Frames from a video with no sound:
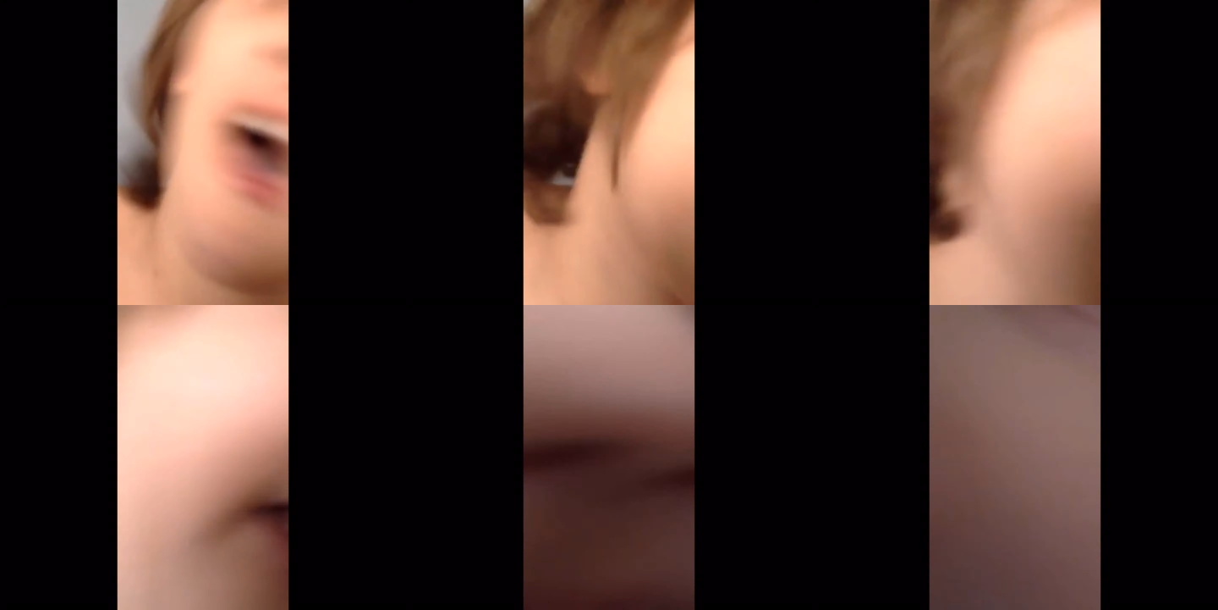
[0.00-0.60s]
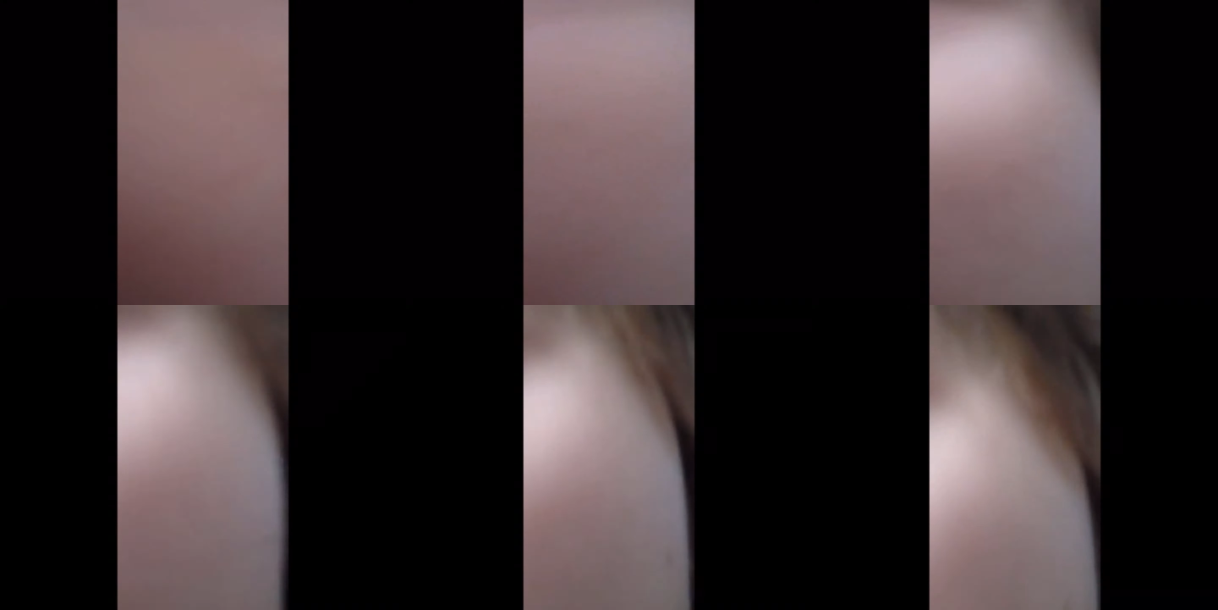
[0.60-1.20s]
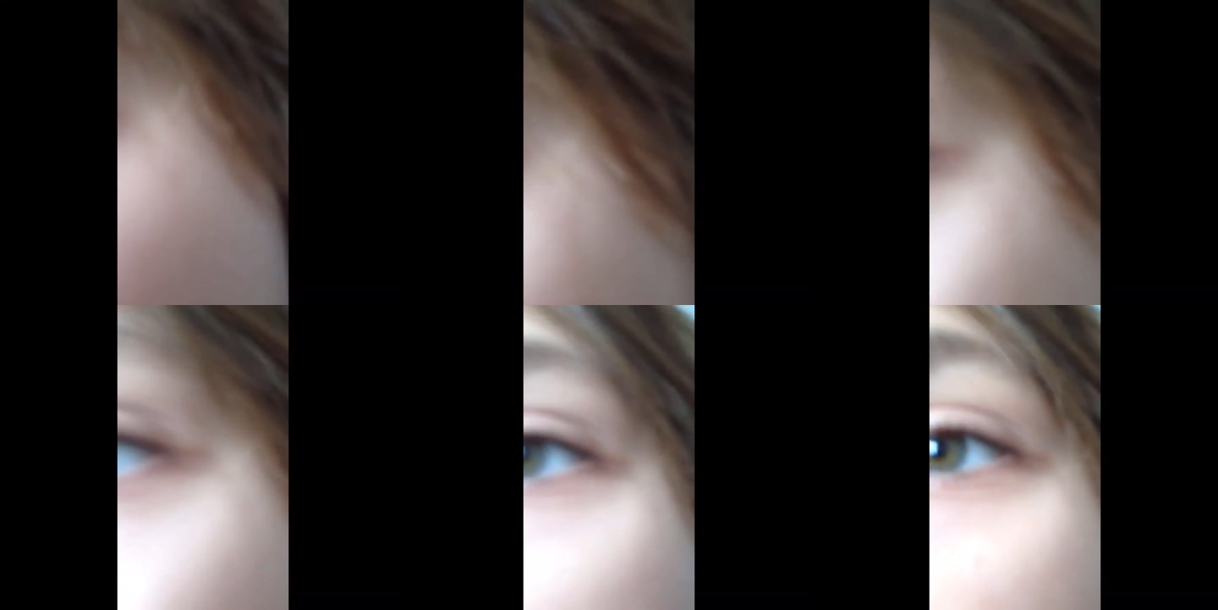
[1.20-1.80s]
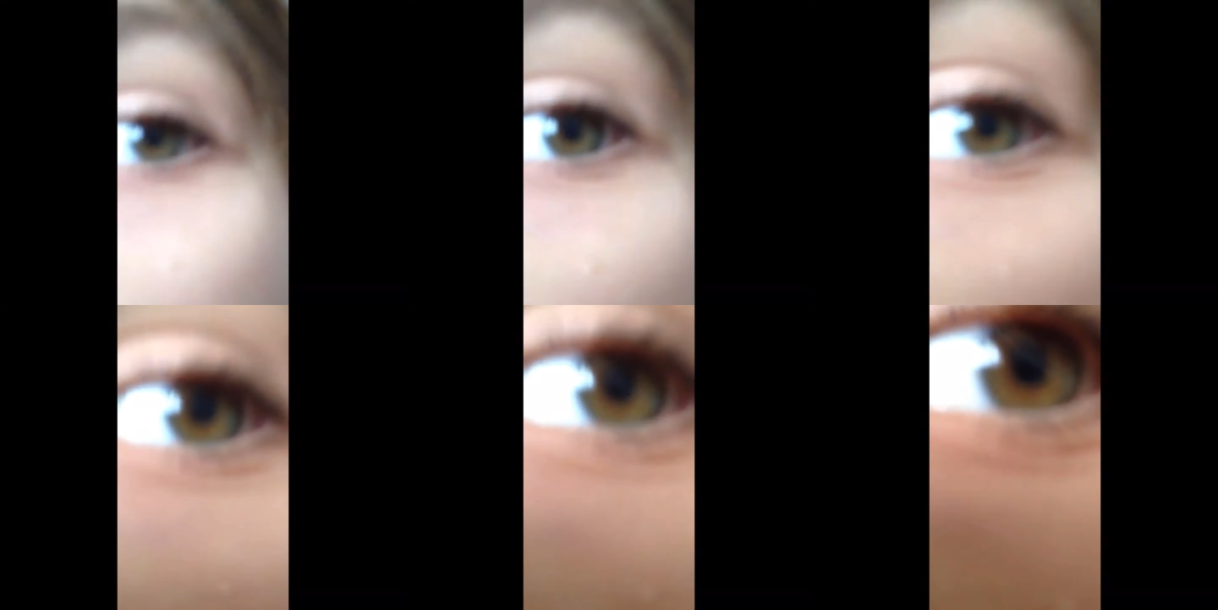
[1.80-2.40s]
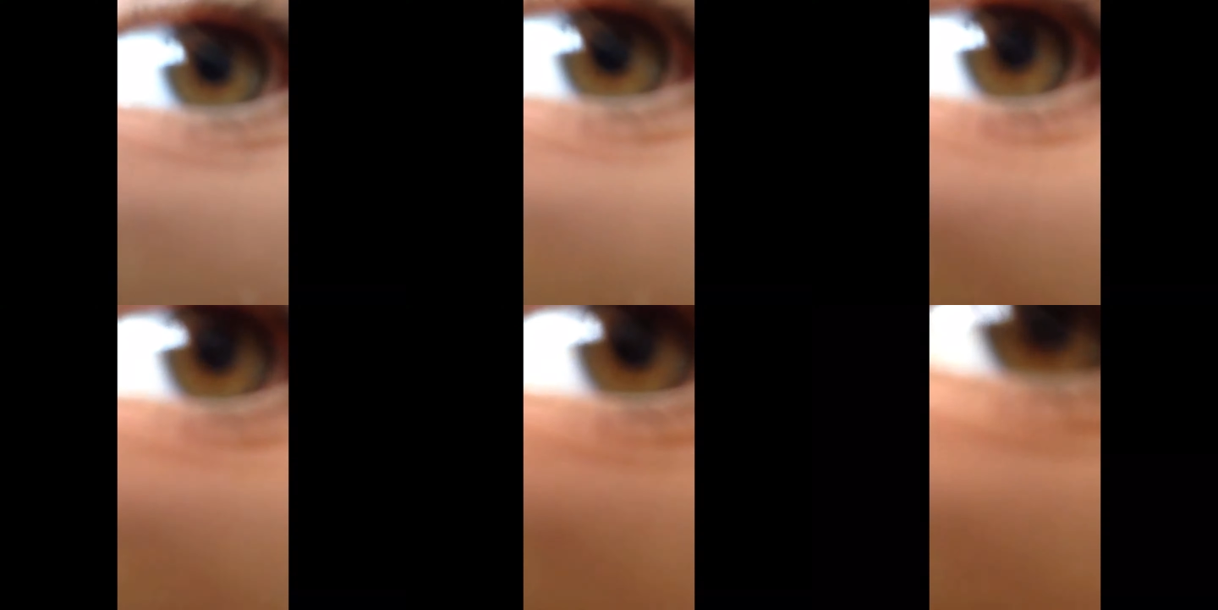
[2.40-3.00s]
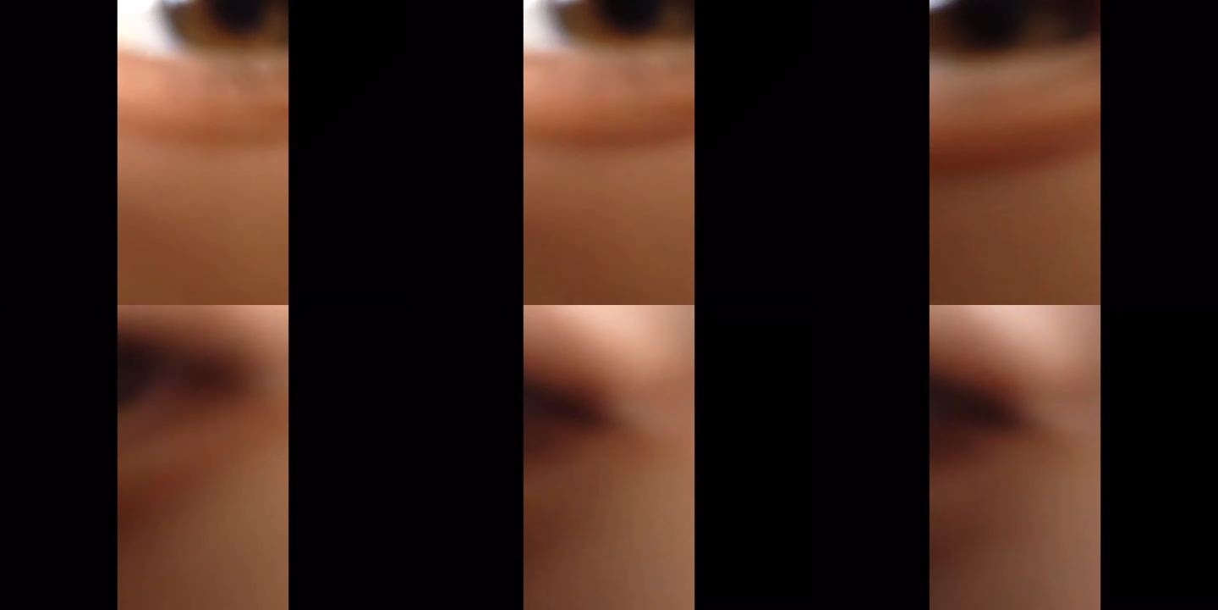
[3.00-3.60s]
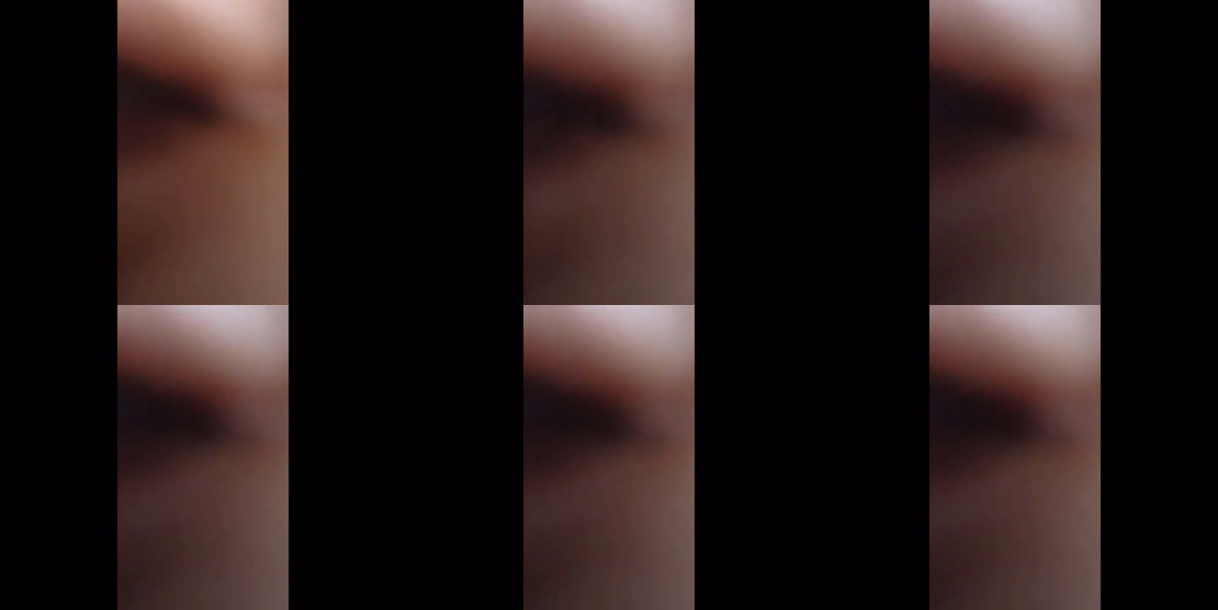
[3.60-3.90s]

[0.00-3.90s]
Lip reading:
(no speaker visible)